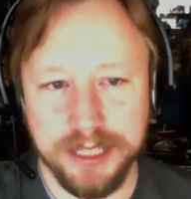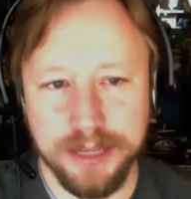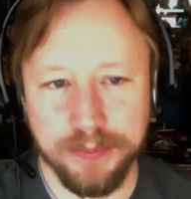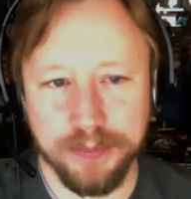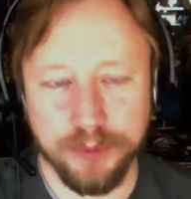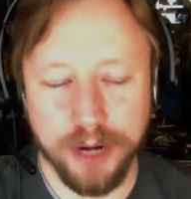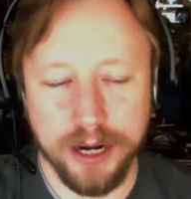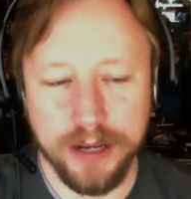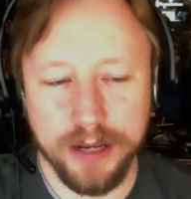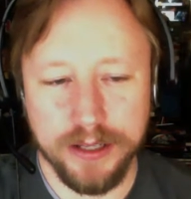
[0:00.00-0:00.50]

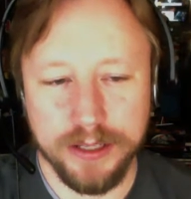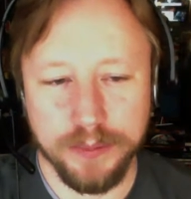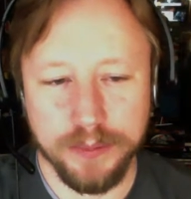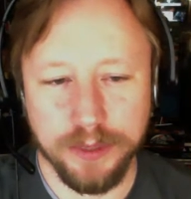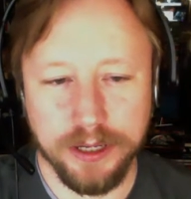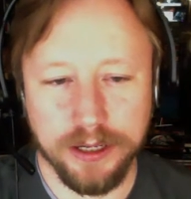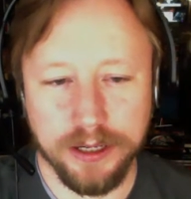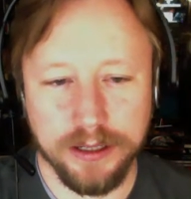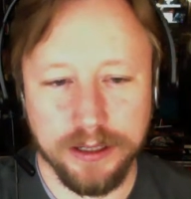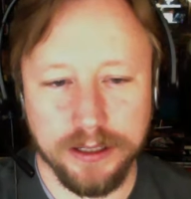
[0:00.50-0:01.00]
price,
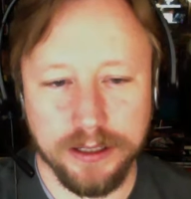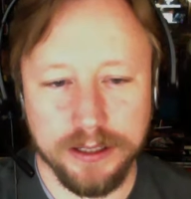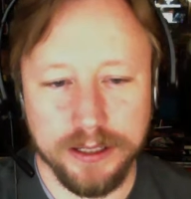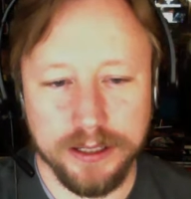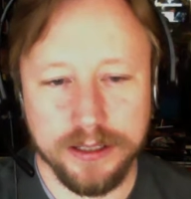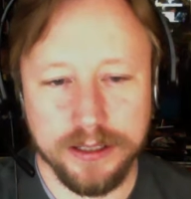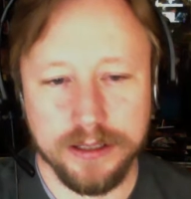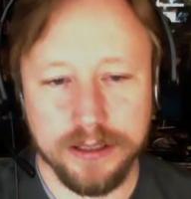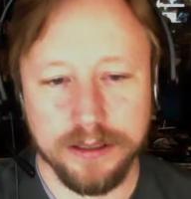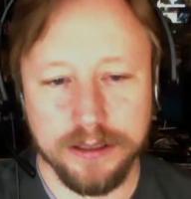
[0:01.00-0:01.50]
but
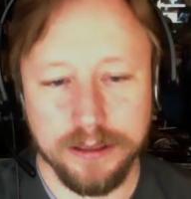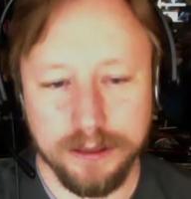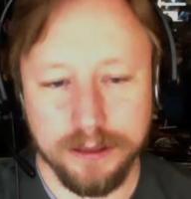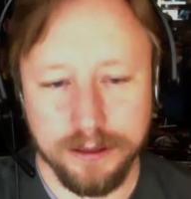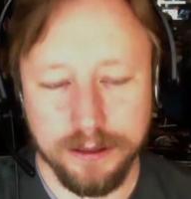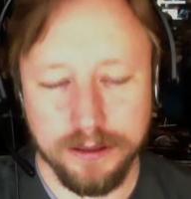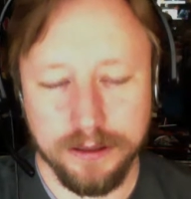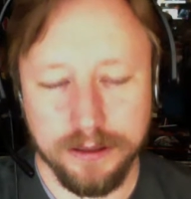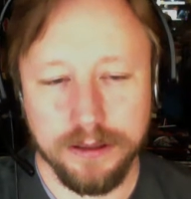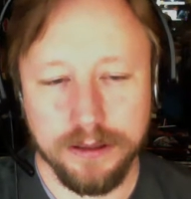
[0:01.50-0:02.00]
it's
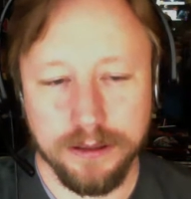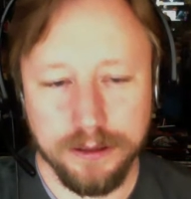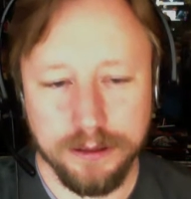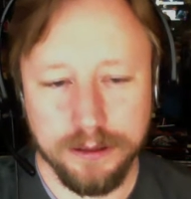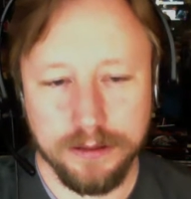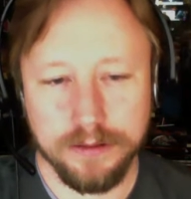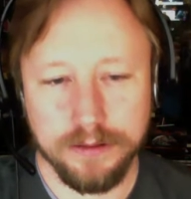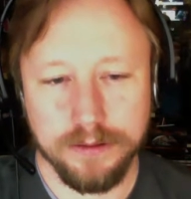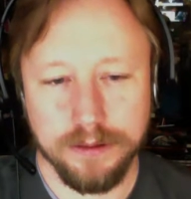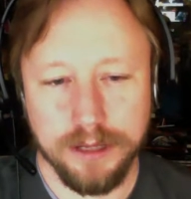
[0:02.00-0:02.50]

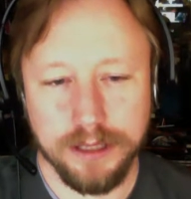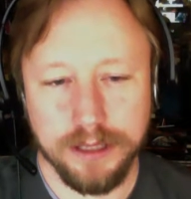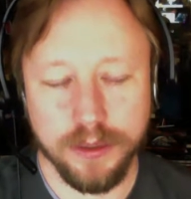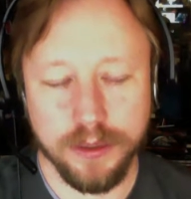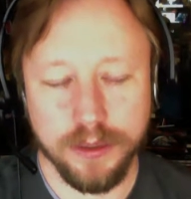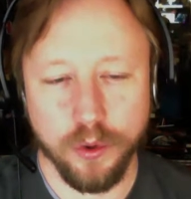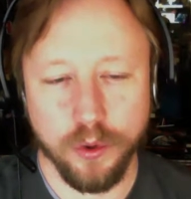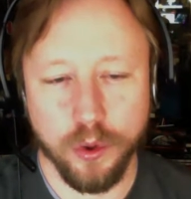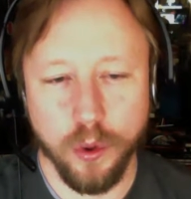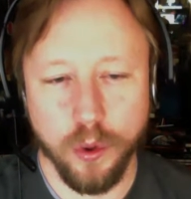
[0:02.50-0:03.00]

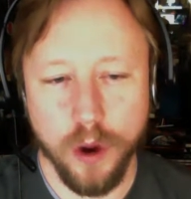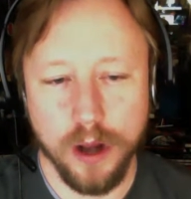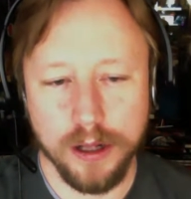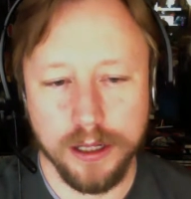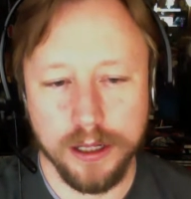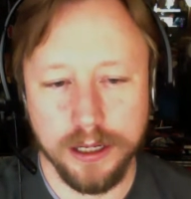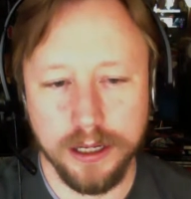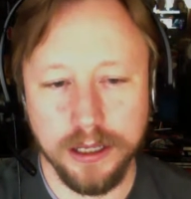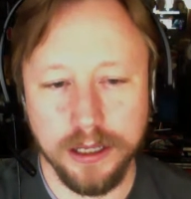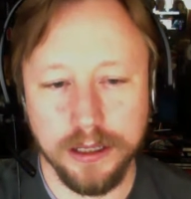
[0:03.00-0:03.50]
a
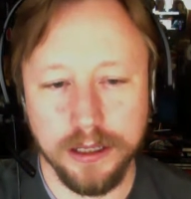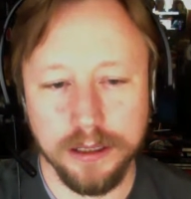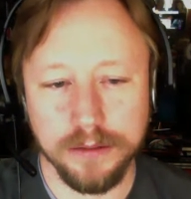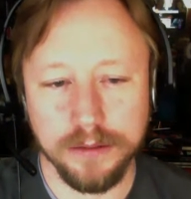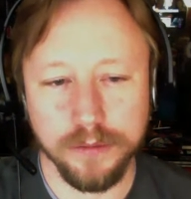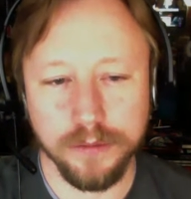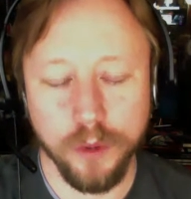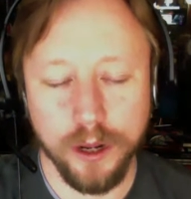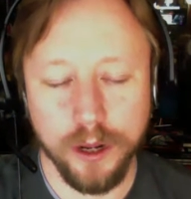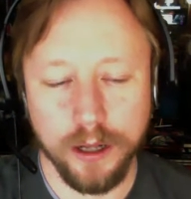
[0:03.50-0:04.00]
quality
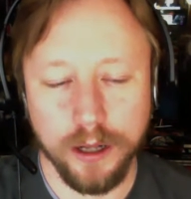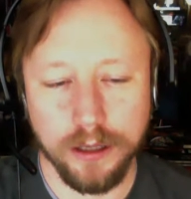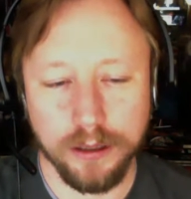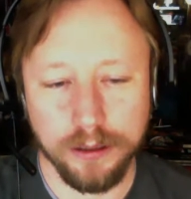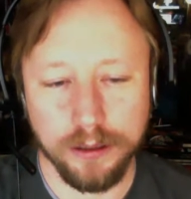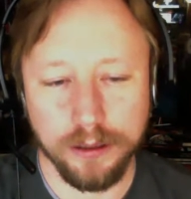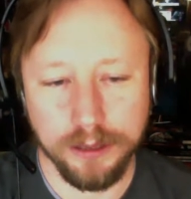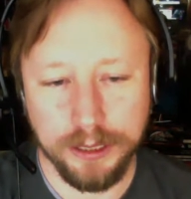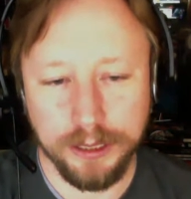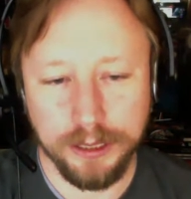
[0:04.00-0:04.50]
and
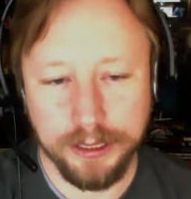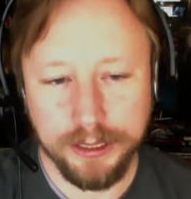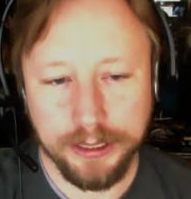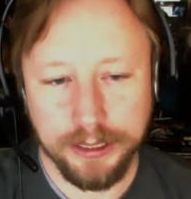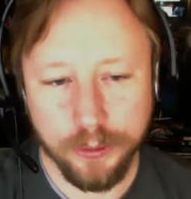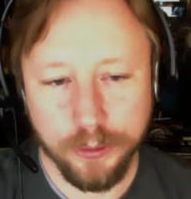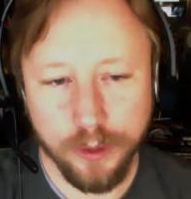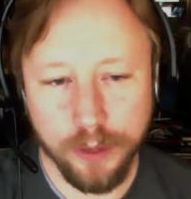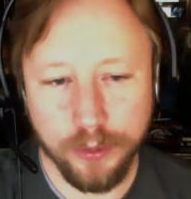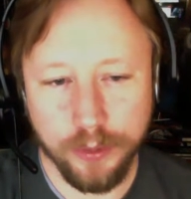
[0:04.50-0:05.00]
well
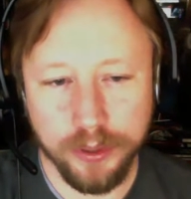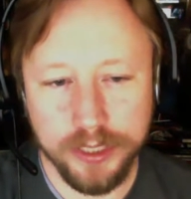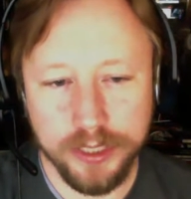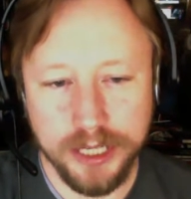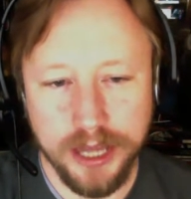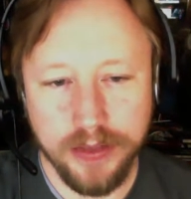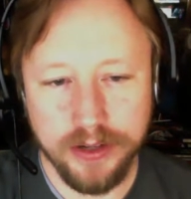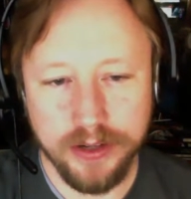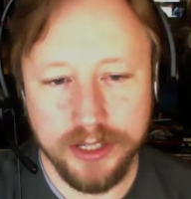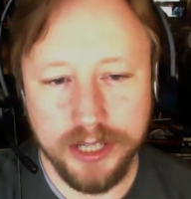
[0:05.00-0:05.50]
put
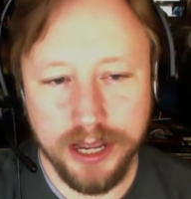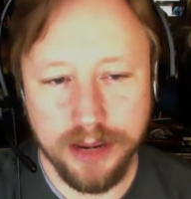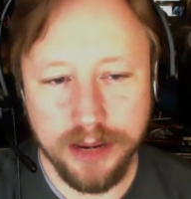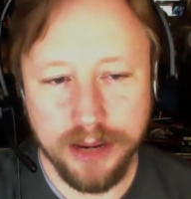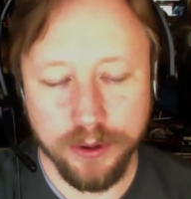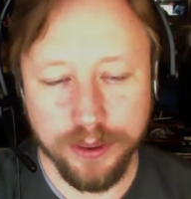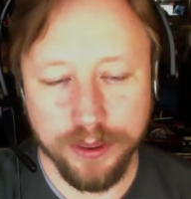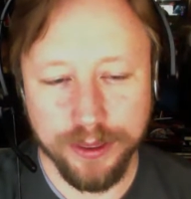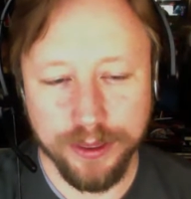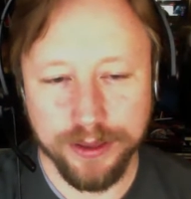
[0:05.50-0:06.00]
together set
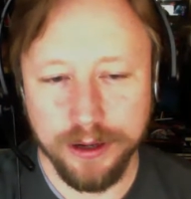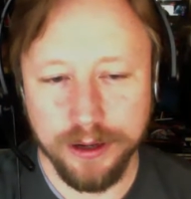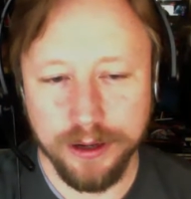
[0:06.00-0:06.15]
with